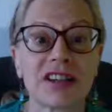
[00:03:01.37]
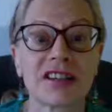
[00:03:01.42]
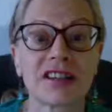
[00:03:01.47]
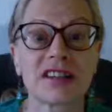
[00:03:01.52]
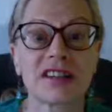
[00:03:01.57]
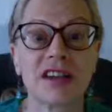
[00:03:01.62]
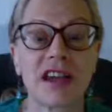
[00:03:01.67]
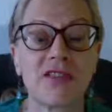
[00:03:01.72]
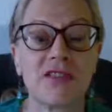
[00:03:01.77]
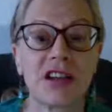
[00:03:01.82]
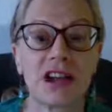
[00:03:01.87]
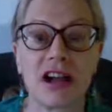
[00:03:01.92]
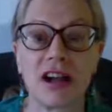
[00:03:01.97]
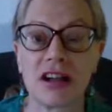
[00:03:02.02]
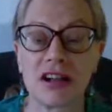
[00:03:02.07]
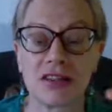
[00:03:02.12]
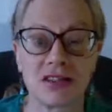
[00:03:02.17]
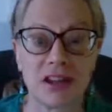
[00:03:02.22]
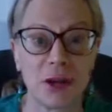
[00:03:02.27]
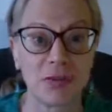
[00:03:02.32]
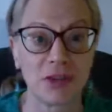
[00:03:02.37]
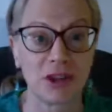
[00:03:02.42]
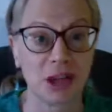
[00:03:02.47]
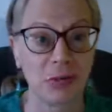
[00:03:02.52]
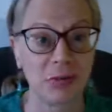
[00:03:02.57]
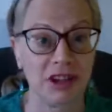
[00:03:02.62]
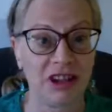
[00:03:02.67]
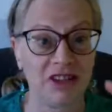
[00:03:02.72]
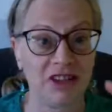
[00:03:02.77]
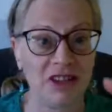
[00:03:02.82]
is having a hard time
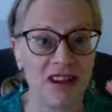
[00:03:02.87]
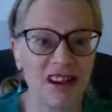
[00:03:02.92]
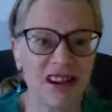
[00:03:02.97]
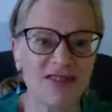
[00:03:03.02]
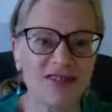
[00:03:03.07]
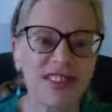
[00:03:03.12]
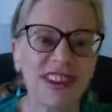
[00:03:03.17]
coming off.